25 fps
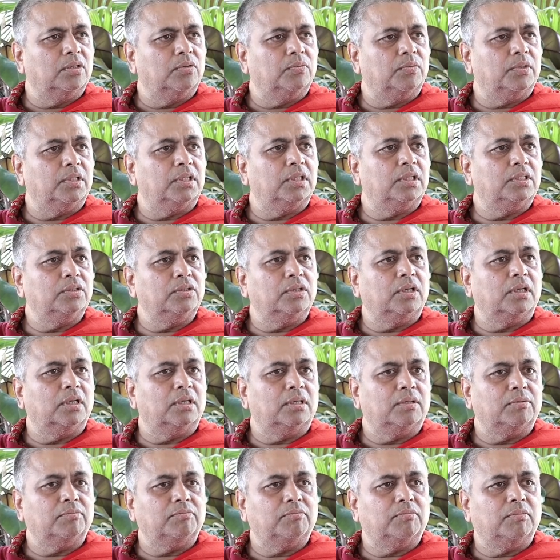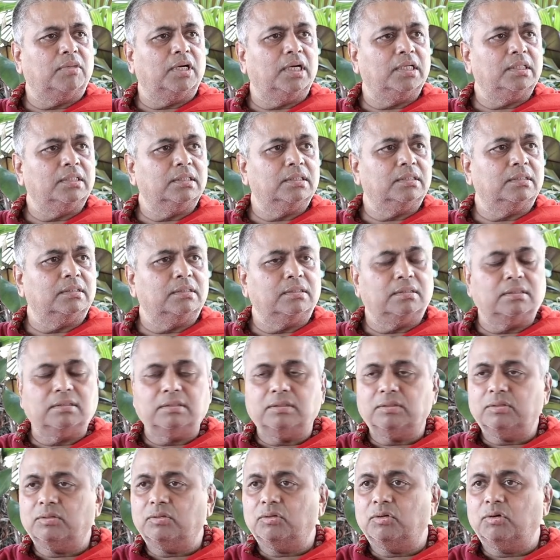Whether you are mind
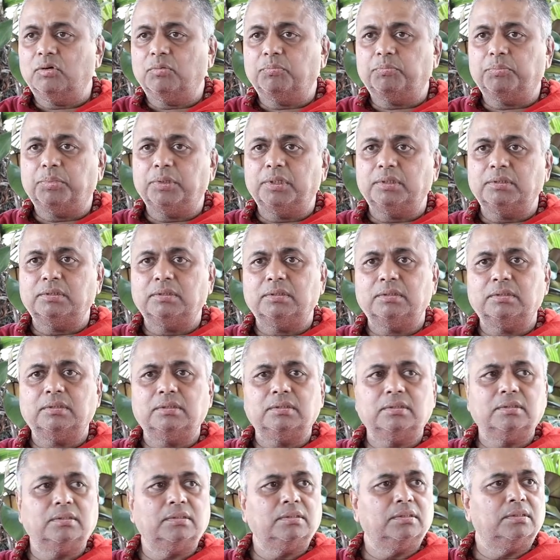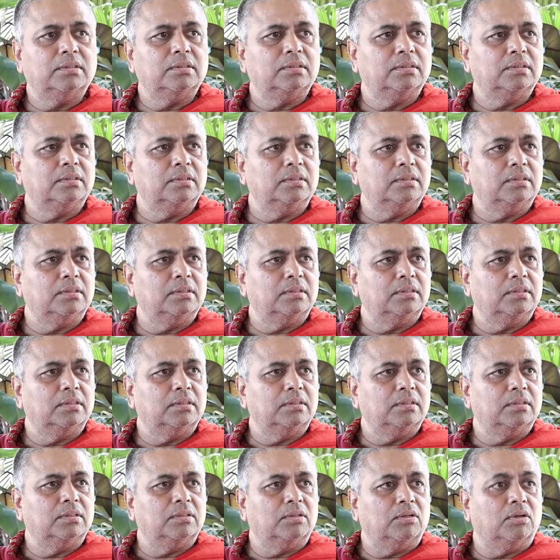open
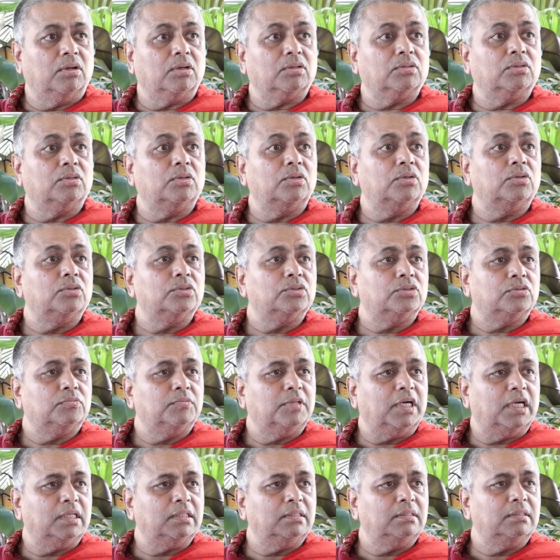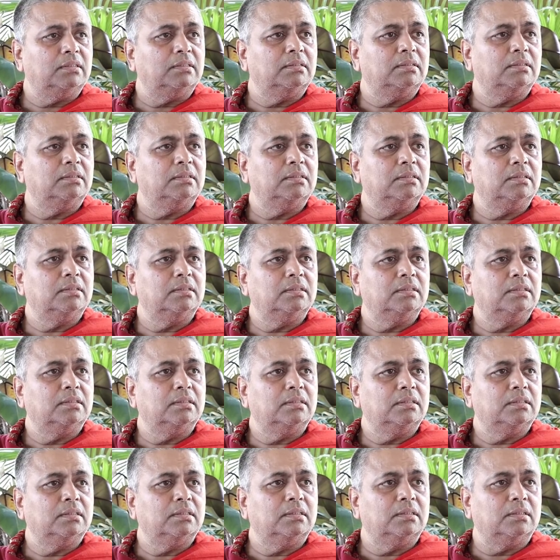or closed mind,
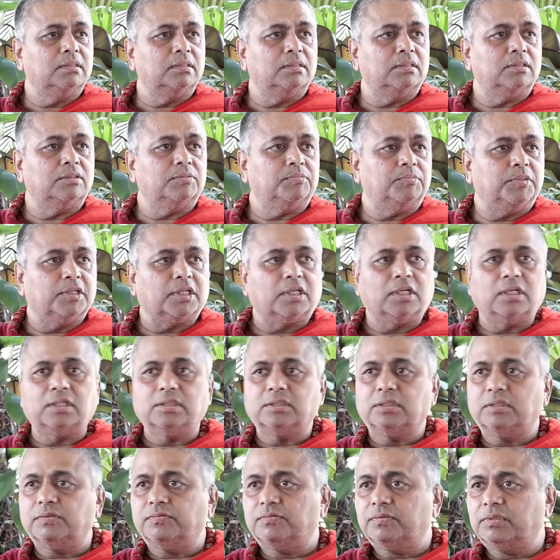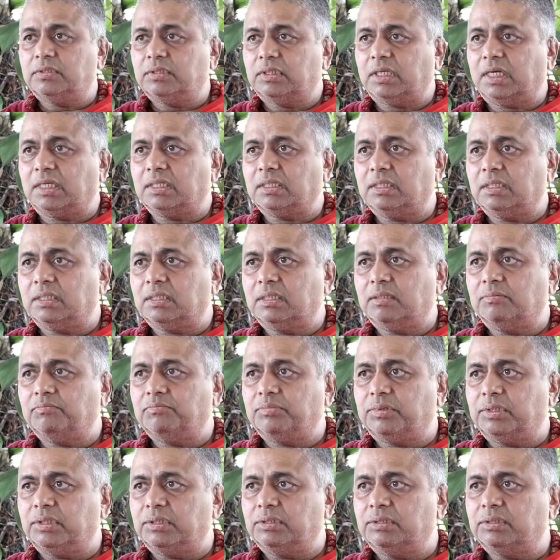is because of psychic
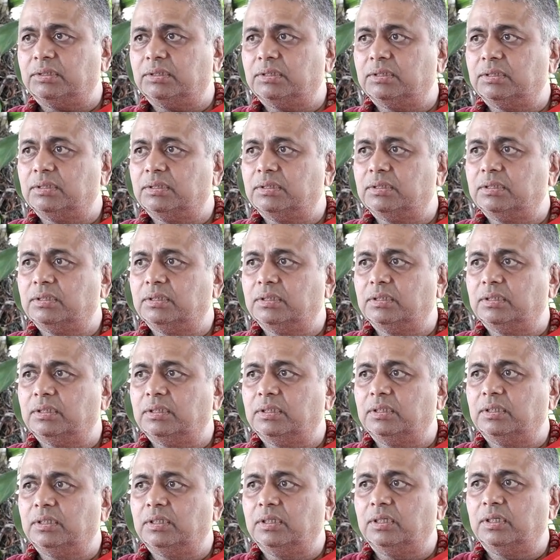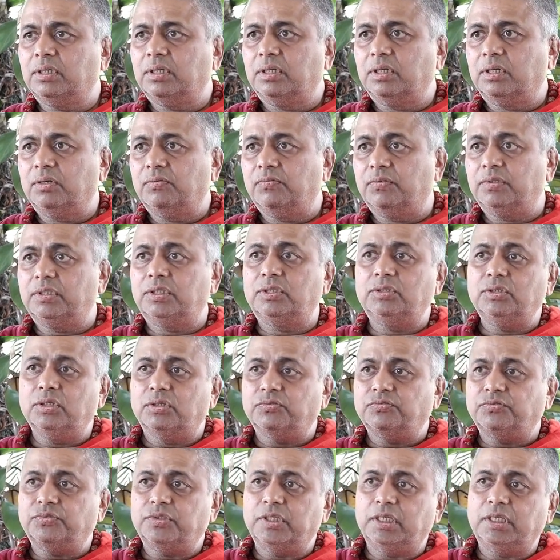impressions. Whether you
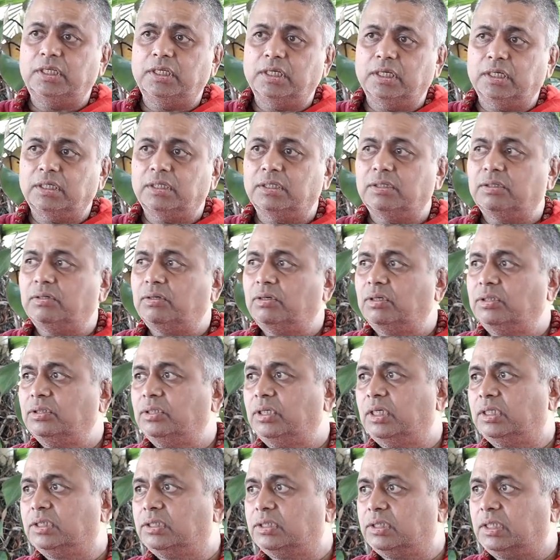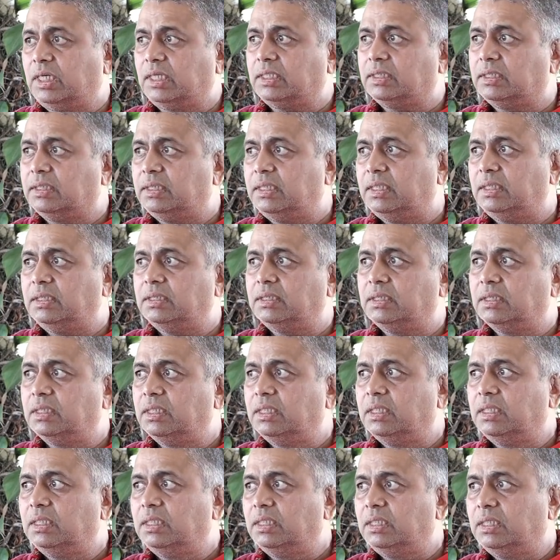are failure or your success,
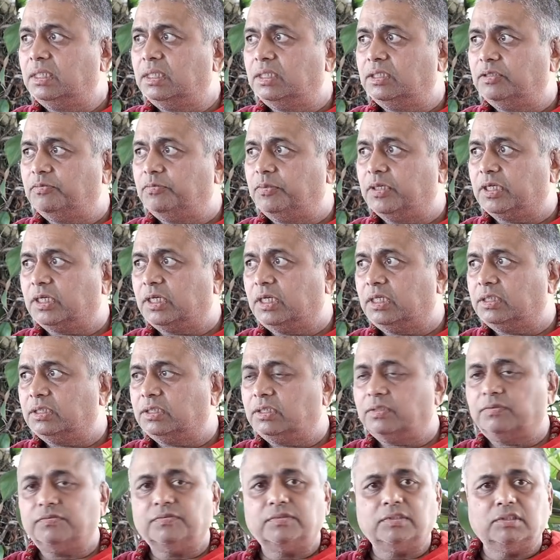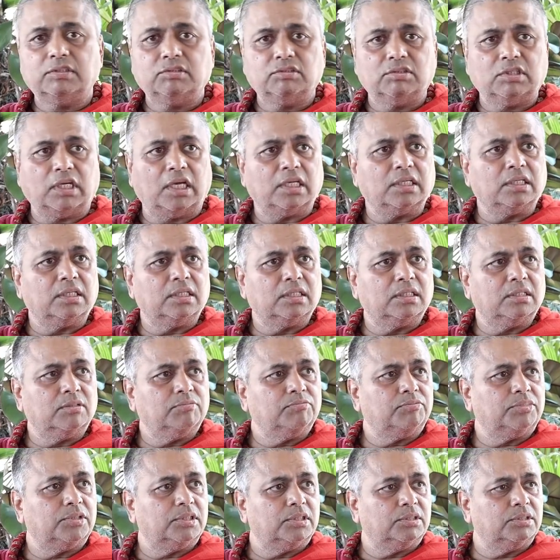is because of the psychic
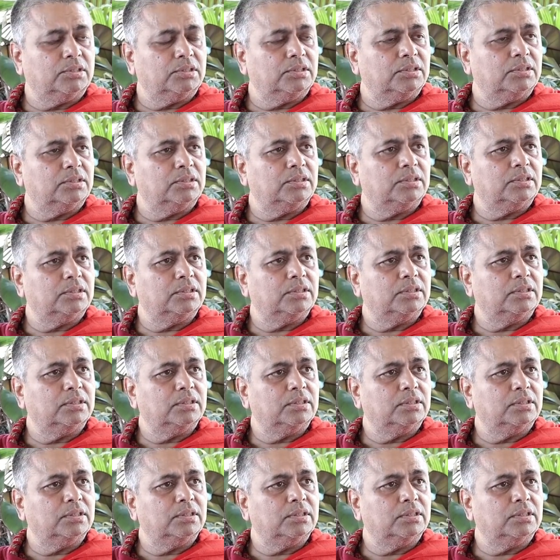impressions.